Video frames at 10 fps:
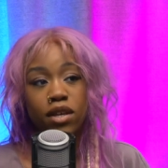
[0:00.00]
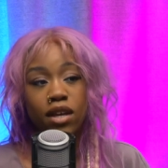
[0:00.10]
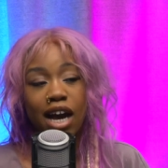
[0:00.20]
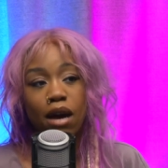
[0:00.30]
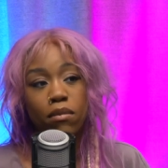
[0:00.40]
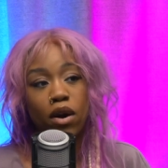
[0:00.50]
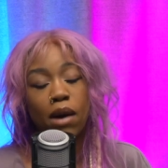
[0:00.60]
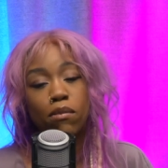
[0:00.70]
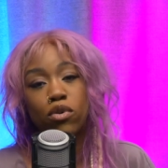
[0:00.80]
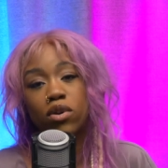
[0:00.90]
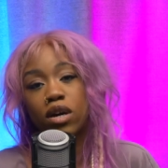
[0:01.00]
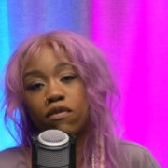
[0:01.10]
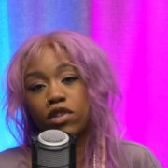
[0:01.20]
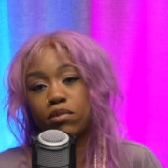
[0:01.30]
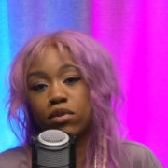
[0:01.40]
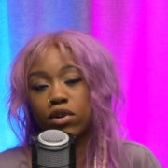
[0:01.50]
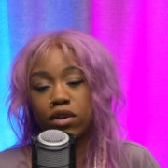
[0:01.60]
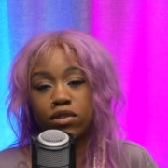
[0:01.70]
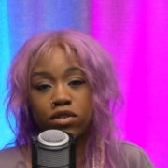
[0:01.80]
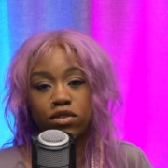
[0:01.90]
I'm more comfortable
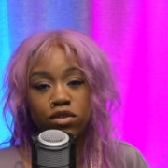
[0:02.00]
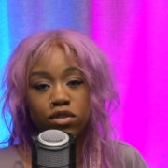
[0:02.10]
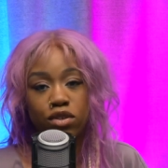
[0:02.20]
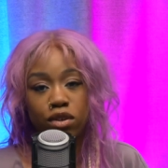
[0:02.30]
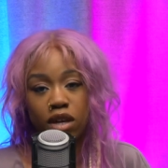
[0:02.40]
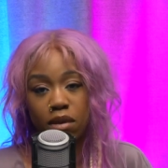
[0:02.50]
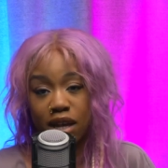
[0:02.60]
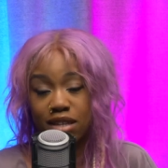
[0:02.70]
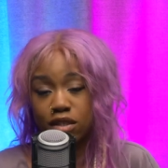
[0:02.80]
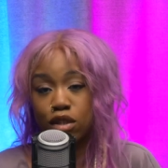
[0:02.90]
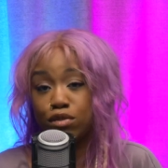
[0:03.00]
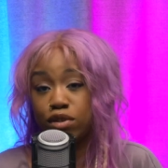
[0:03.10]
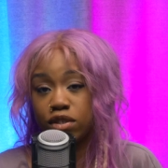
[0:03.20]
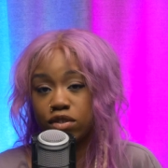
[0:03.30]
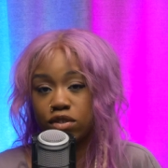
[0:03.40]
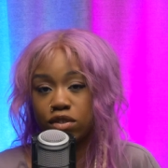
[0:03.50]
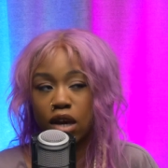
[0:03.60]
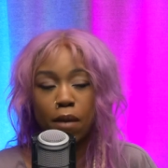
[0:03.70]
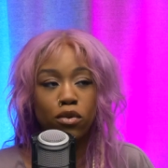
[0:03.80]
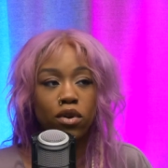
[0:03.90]
going to the studio, as in the music studio.
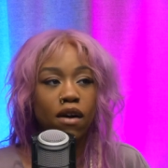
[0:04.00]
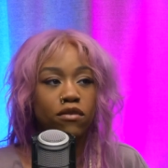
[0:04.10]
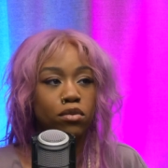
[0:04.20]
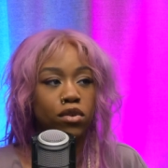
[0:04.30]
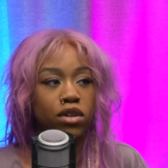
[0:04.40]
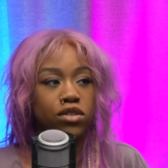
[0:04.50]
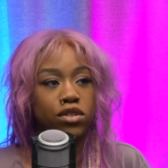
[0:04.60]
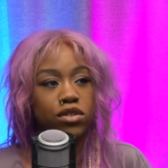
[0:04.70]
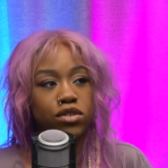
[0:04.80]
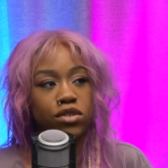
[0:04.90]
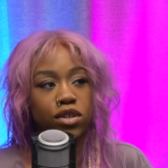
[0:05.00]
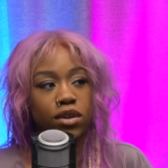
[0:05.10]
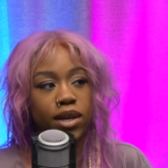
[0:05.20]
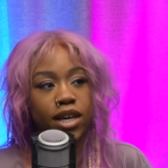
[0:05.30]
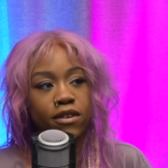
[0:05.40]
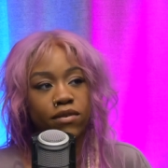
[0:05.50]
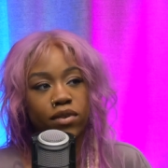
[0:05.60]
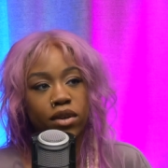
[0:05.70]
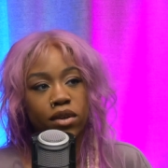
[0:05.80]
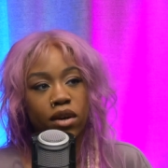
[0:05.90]
I'm more comfortable going to the studio if
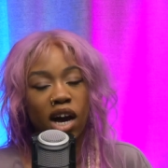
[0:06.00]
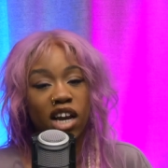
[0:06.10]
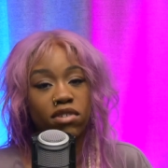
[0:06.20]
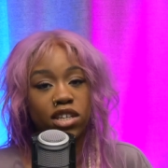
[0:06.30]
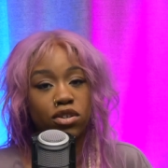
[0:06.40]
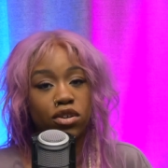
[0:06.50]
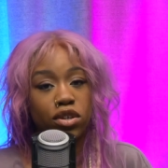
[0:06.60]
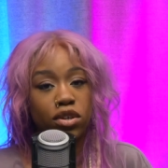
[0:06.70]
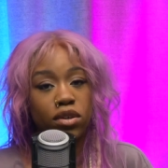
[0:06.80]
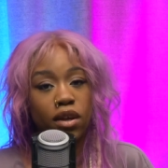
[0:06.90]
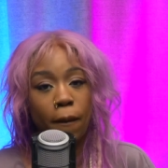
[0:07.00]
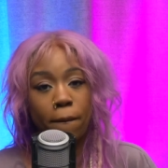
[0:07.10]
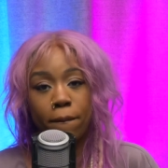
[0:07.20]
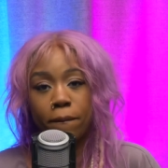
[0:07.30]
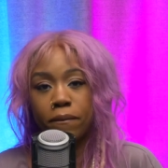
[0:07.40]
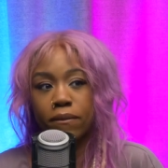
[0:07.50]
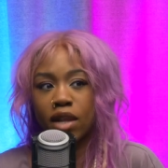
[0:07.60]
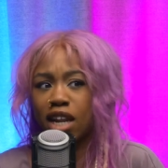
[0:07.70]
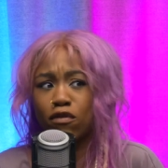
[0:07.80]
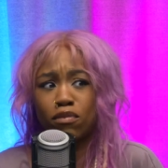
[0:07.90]
I already know you
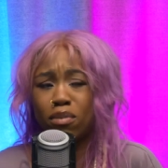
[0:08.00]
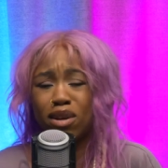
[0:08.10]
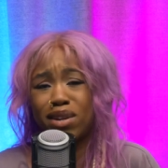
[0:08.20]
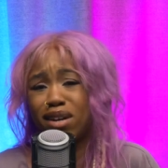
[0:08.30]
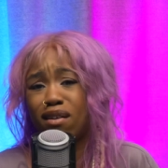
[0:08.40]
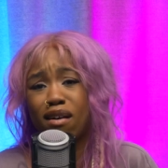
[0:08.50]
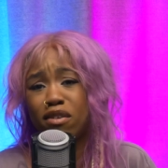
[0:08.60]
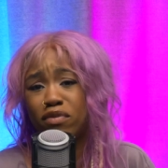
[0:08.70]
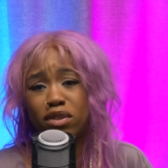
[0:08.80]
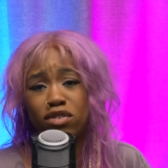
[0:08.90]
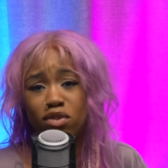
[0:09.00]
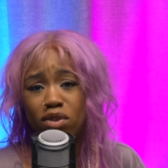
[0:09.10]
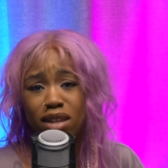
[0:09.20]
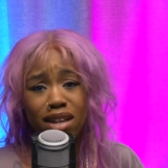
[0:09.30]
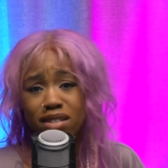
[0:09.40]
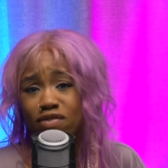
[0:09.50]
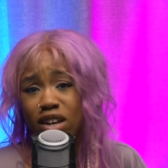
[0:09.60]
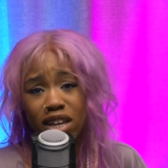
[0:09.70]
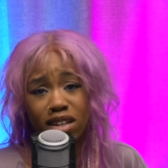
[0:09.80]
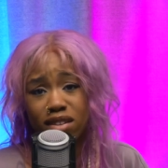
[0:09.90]
and I've probably already hung out with you in the studio, then that's
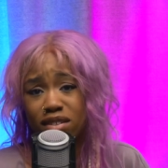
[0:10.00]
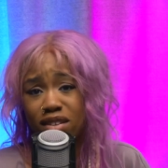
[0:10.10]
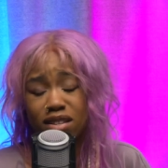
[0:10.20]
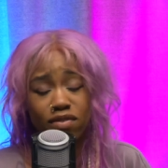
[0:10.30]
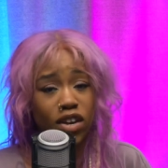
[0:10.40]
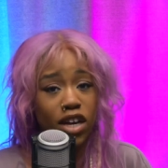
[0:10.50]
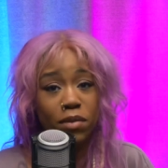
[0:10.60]
fine. That's fine.